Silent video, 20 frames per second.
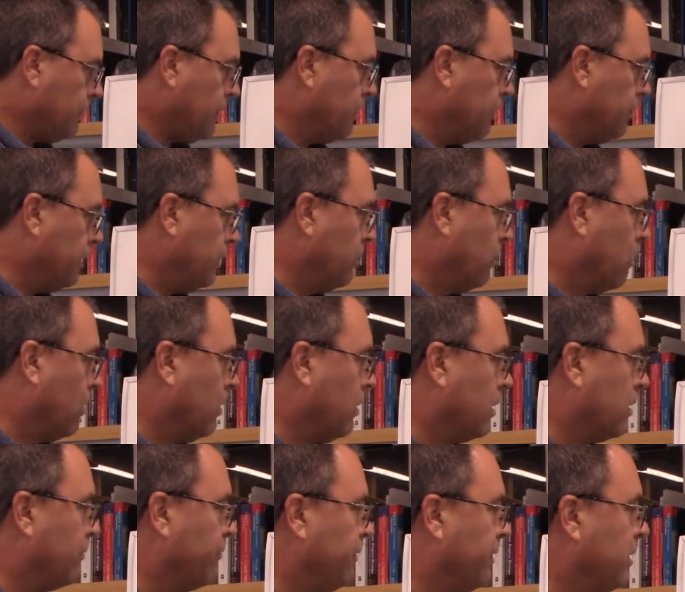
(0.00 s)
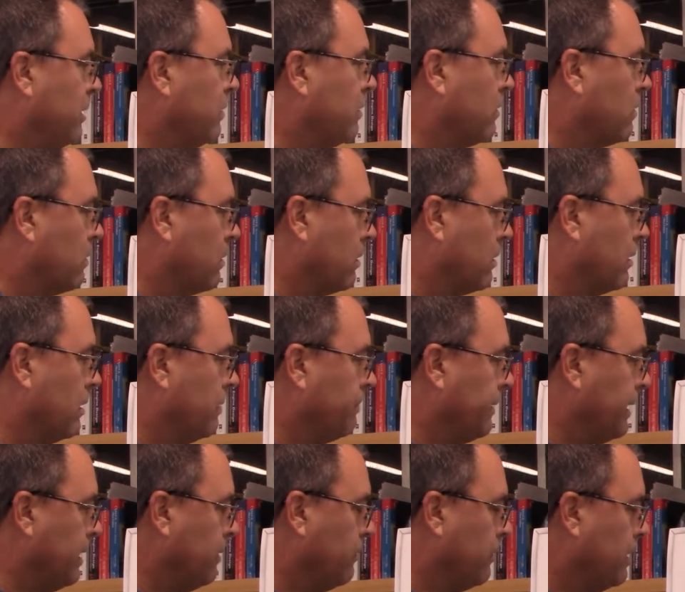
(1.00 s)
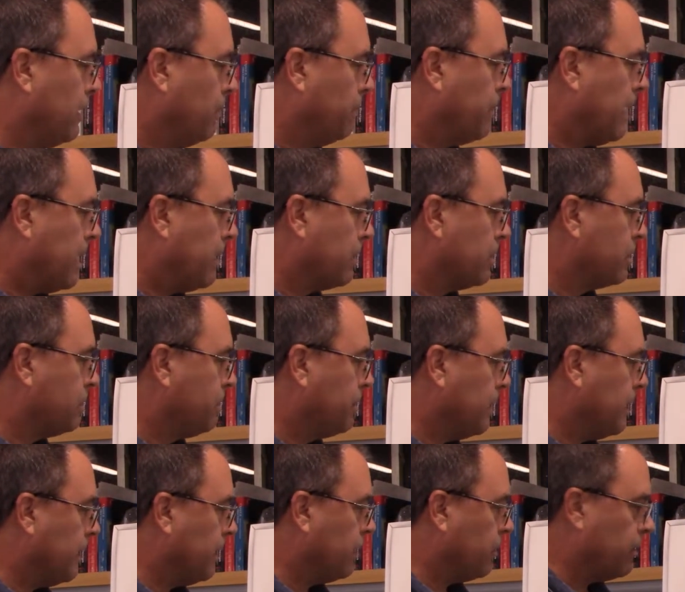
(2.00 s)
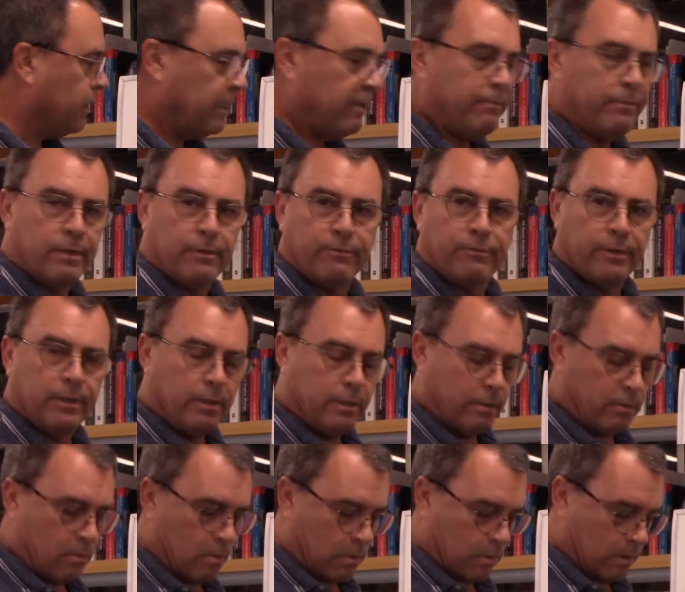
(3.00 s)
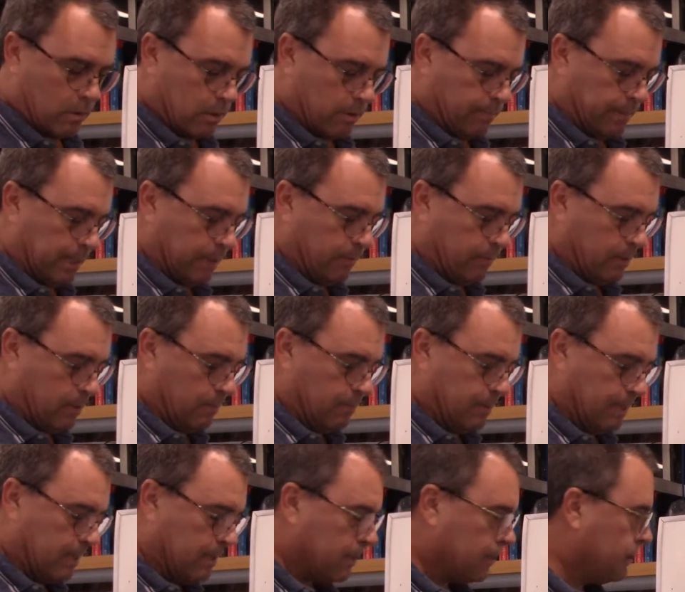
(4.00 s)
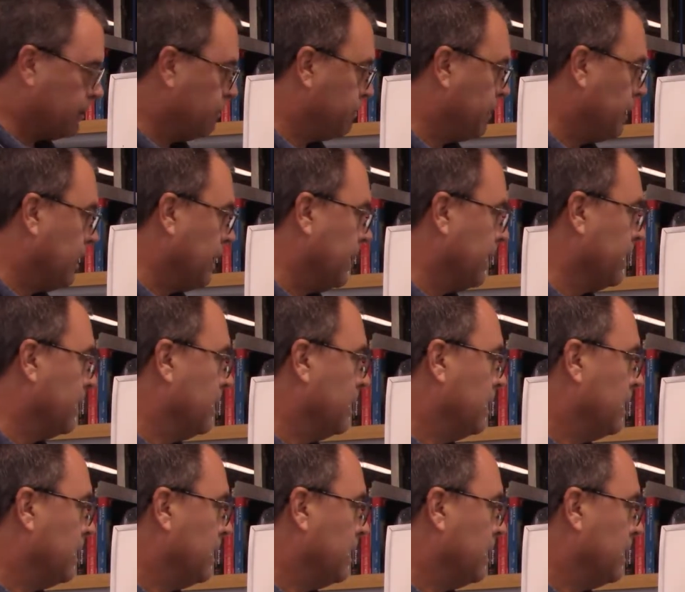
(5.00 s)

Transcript: When you order, if you don't order a main well power supply, or even if you do order a main well power supply,